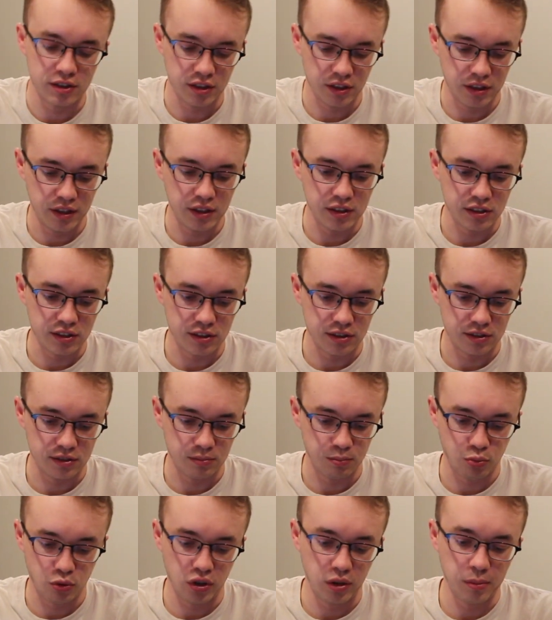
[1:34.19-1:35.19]
this lens
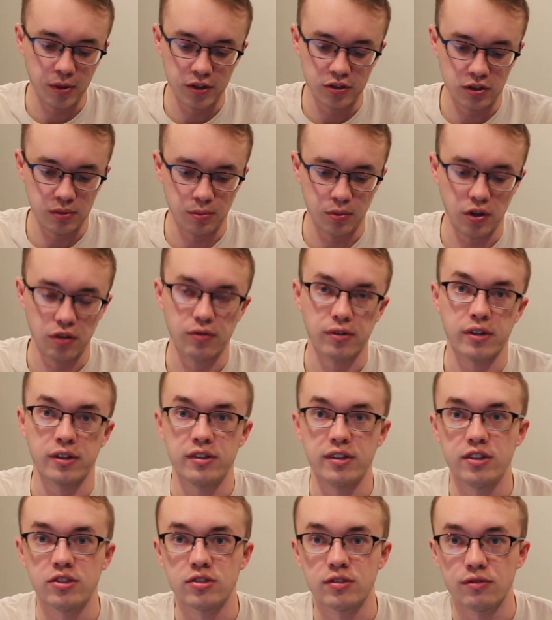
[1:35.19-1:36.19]
is pretty much in perfect
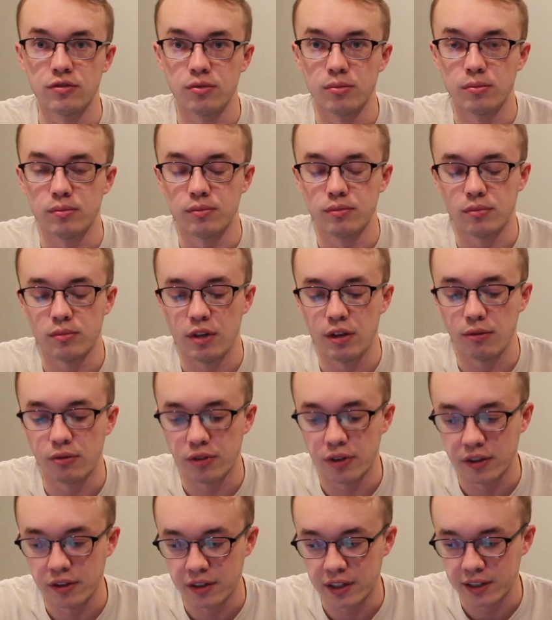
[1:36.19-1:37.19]
condition from
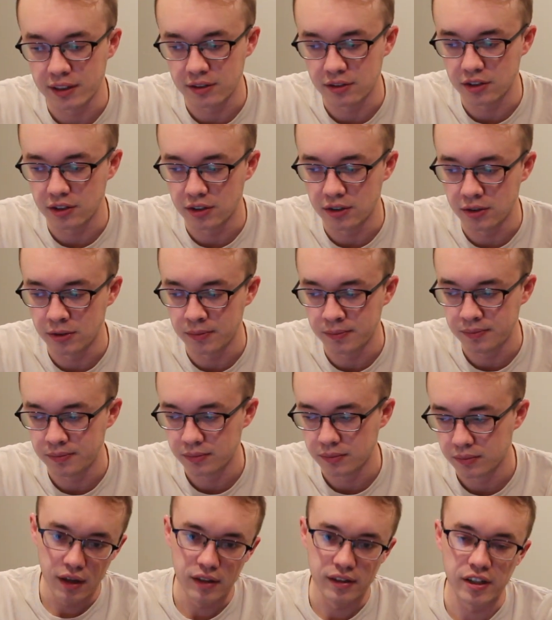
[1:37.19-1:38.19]
everything that I can tell.
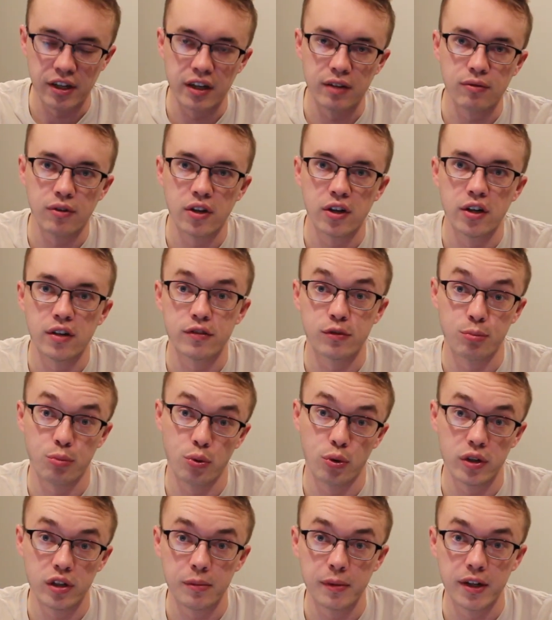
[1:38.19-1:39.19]
Now I've loved
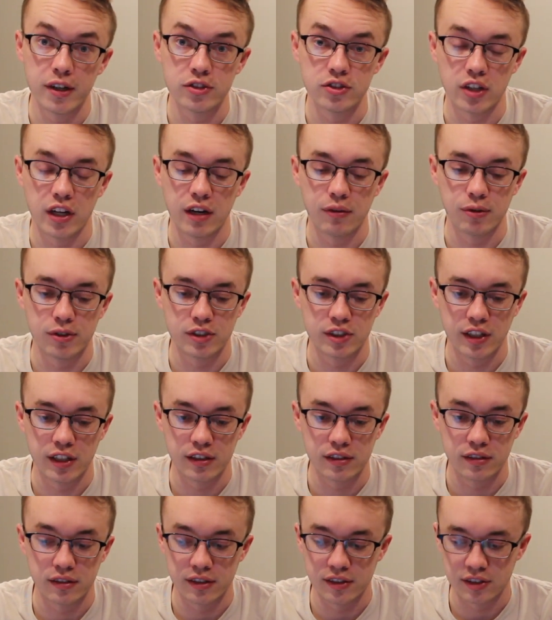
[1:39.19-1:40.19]
pretty much every
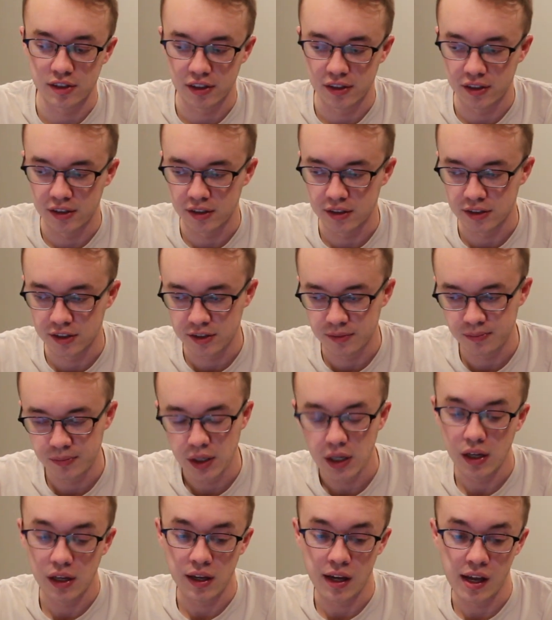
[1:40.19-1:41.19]
second of this lens.
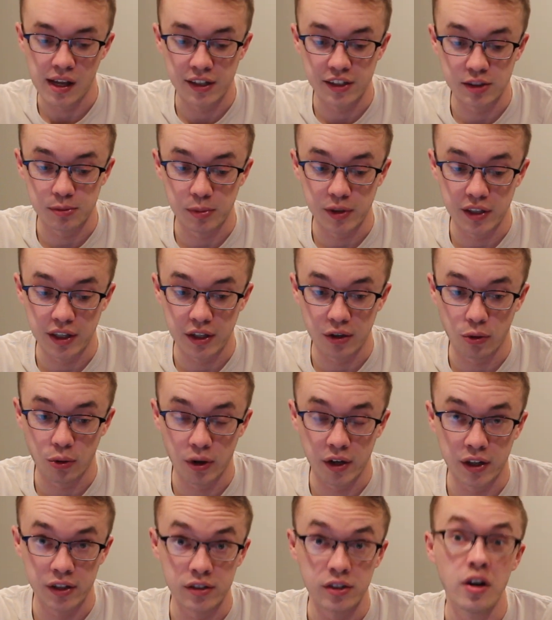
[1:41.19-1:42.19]
It has been a
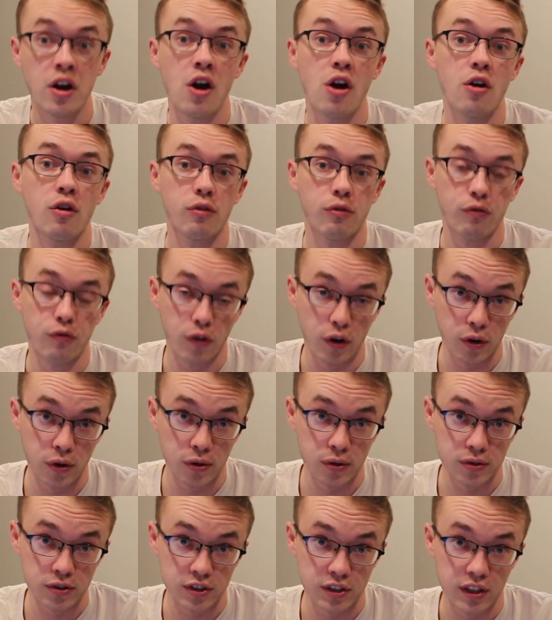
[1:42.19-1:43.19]
great
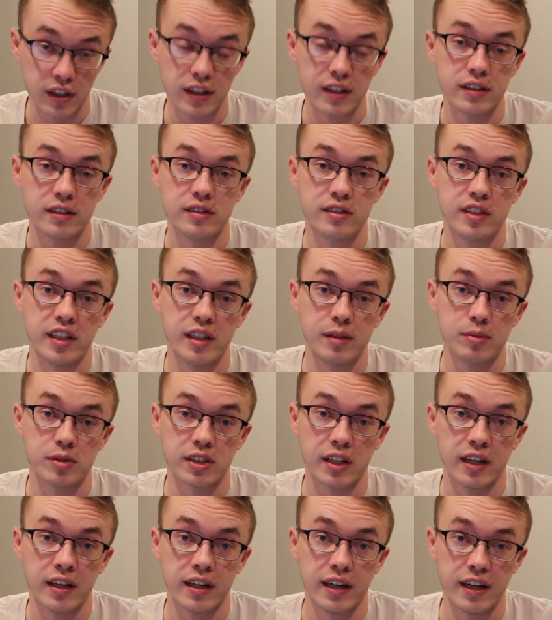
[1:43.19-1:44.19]
first deep
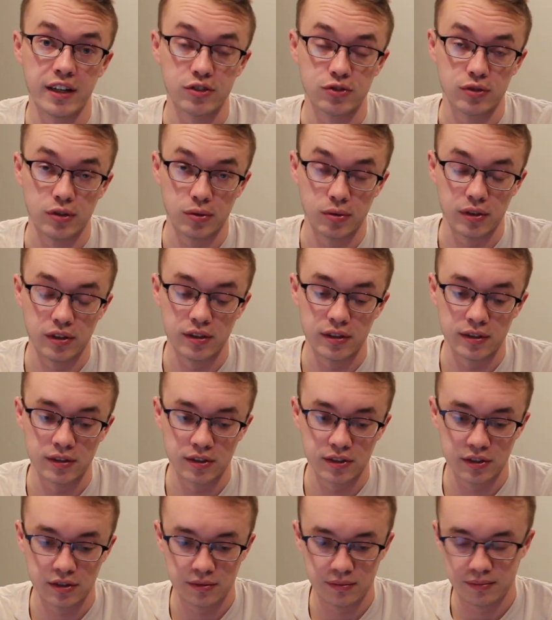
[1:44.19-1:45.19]
sky astro
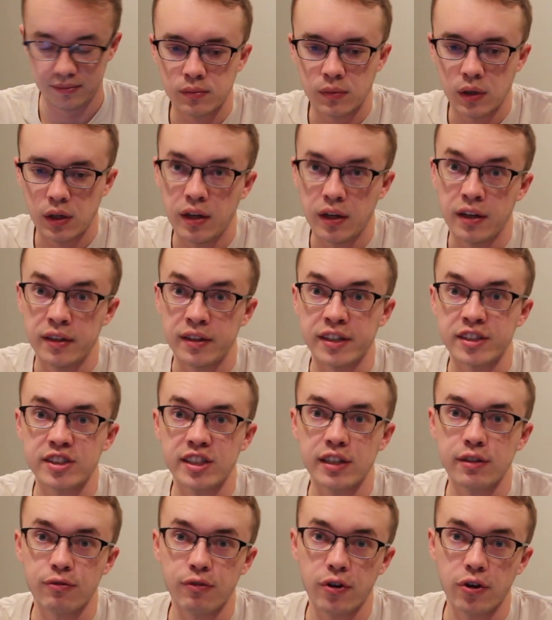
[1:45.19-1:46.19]
lens. And I
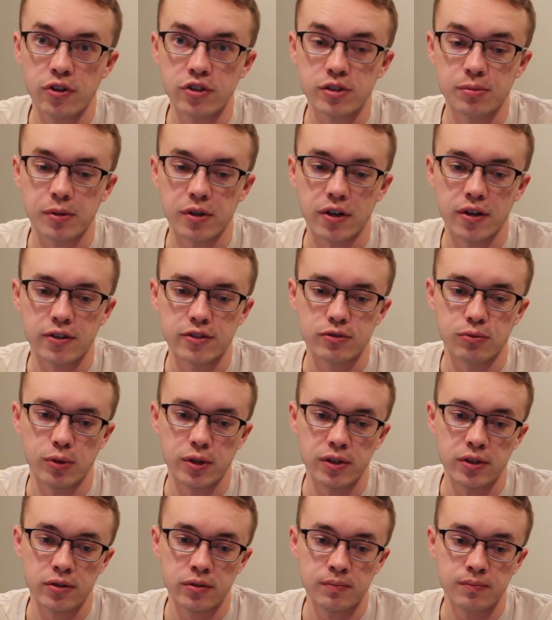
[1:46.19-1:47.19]
say first because,
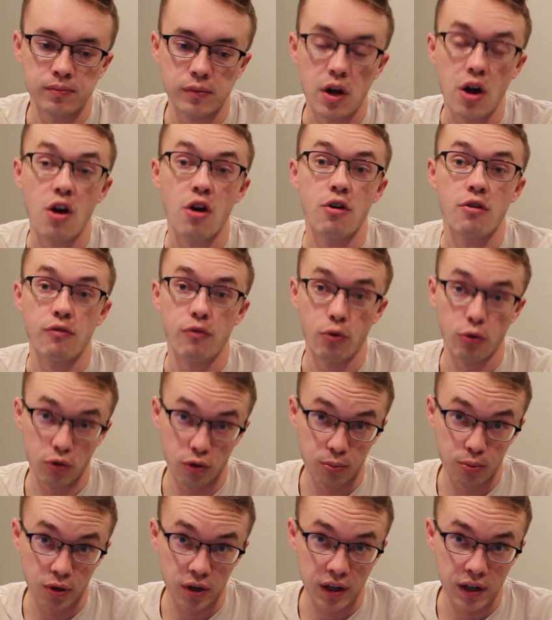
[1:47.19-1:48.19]
well, for
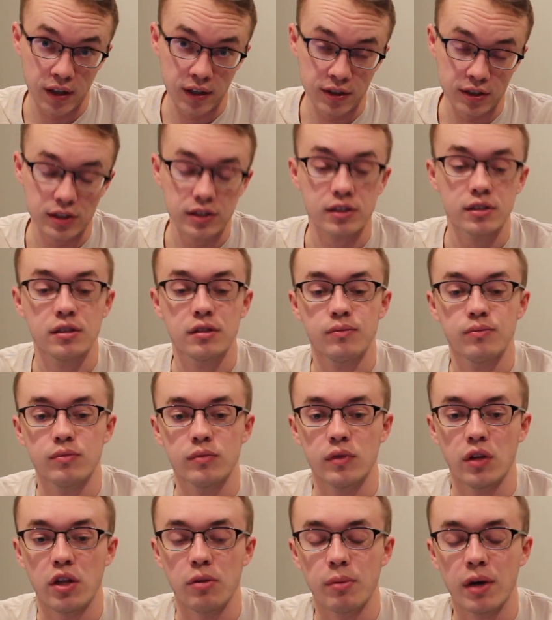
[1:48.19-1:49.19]
the price,
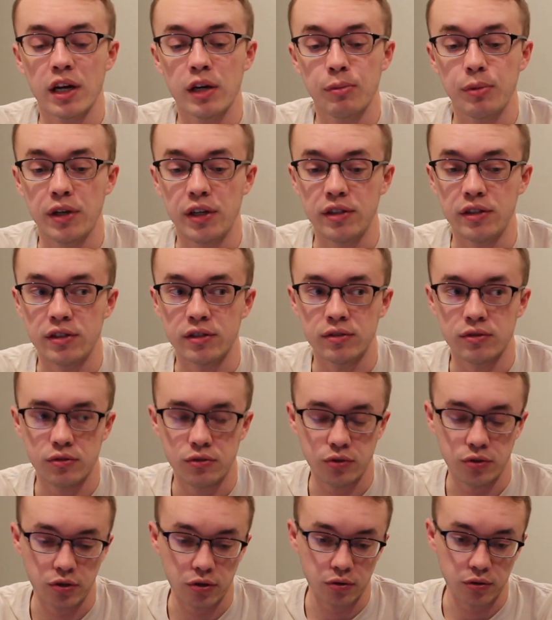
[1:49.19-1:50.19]
in my opinion,
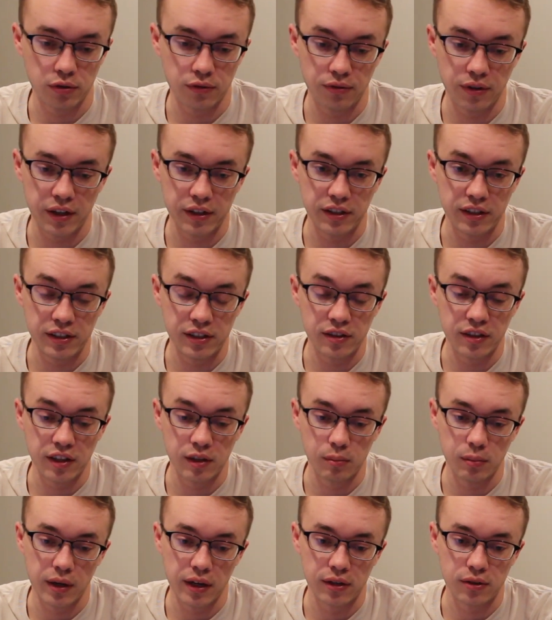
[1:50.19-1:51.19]
you're not going to find
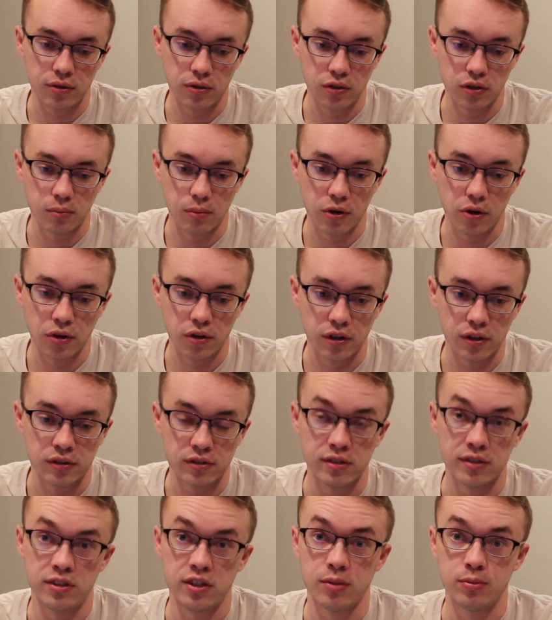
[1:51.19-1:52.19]
anything better on the market
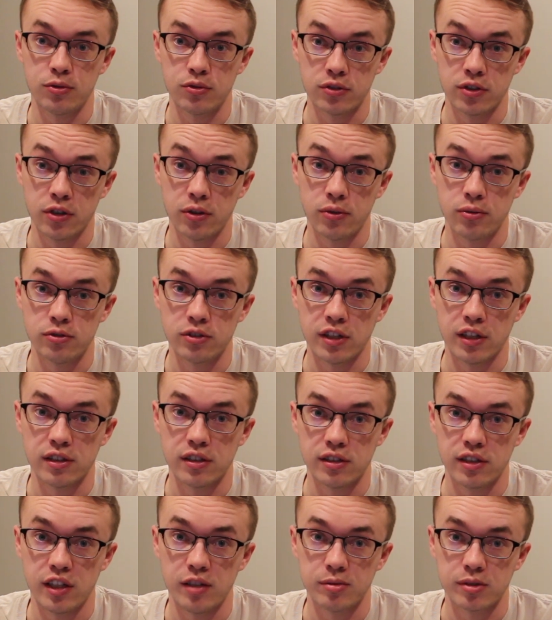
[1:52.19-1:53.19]
to dip your toes
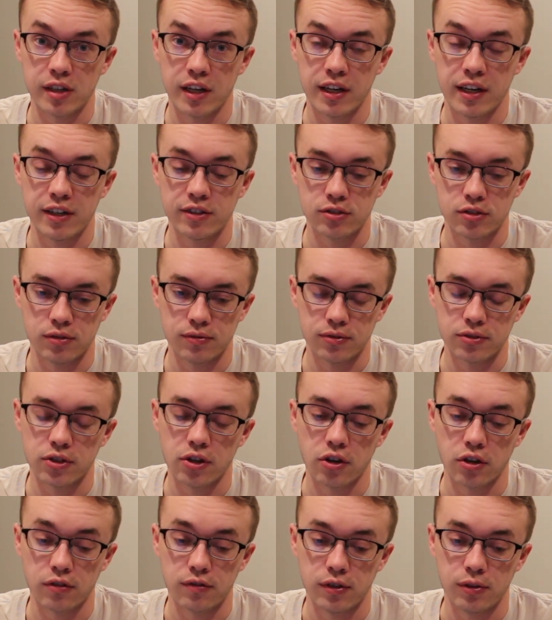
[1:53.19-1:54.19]
into deep sky
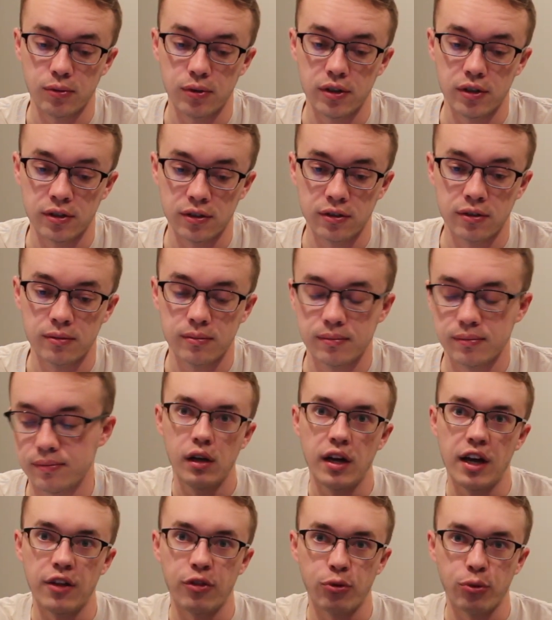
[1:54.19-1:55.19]
astrophotography with.
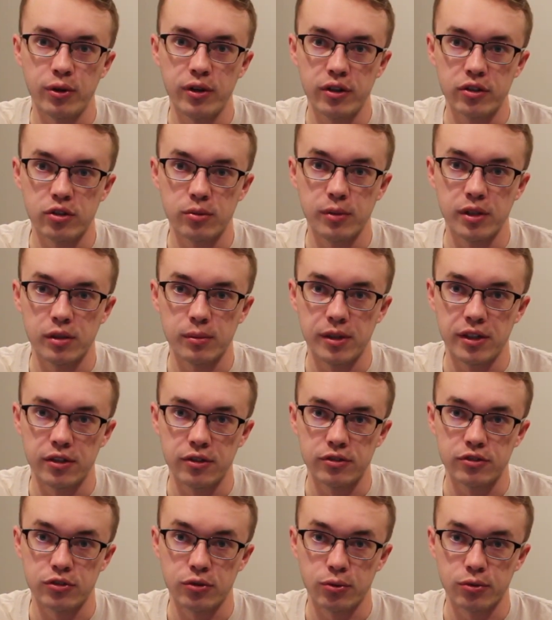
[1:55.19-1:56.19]
At three hundred
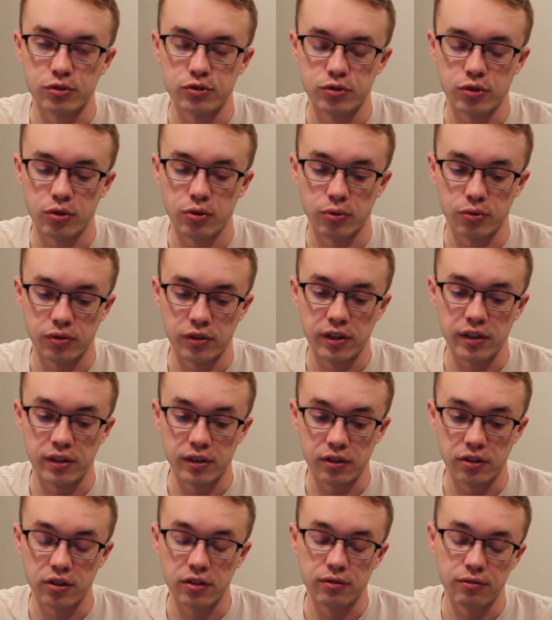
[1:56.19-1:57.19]
millimeters, you're going to struggle with
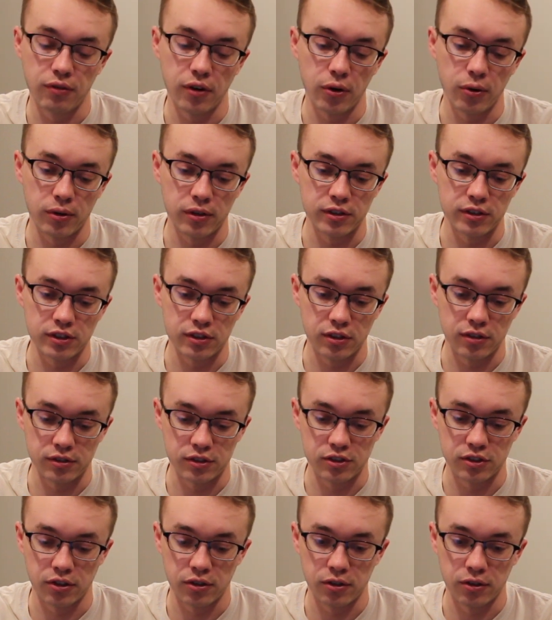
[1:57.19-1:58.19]
getting good focus on
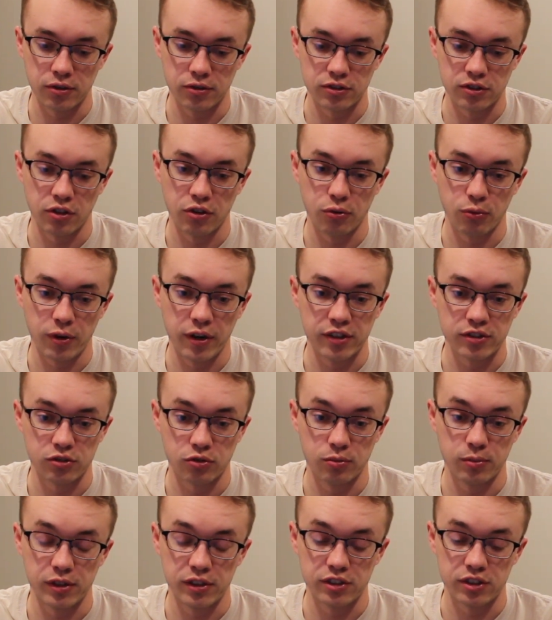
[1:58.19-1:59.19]
stars, otherwise you're
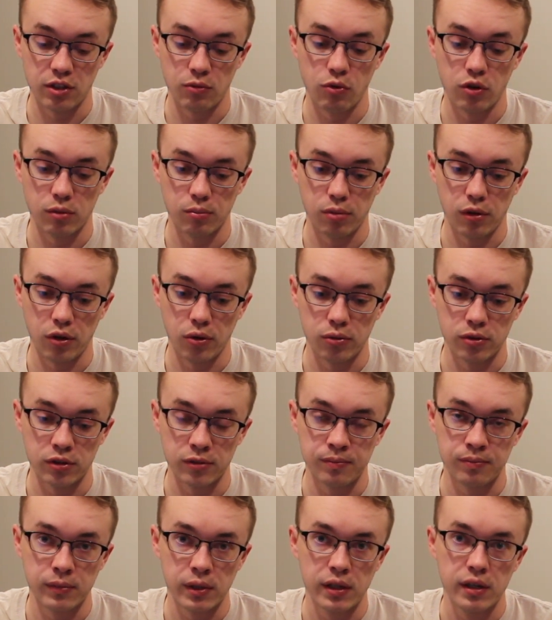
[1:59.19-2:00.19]
going to be somewhat bloated.